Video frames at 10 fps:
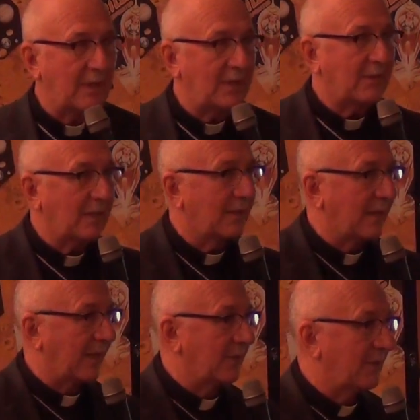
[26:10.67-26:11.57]
anything
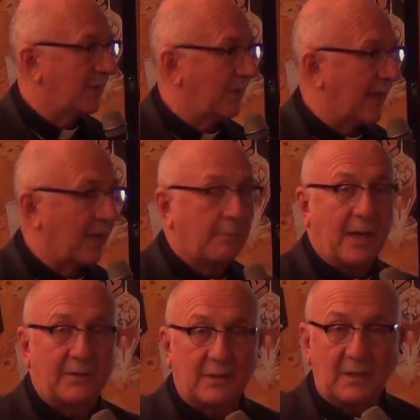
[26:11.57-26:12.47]
connected to that,
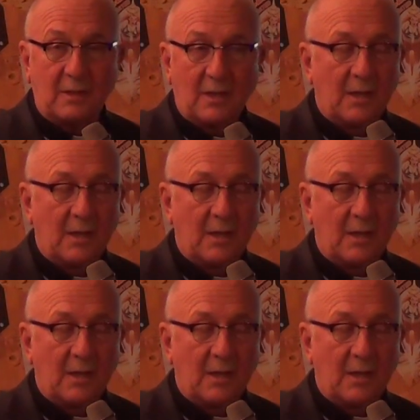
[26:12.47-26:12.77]
about the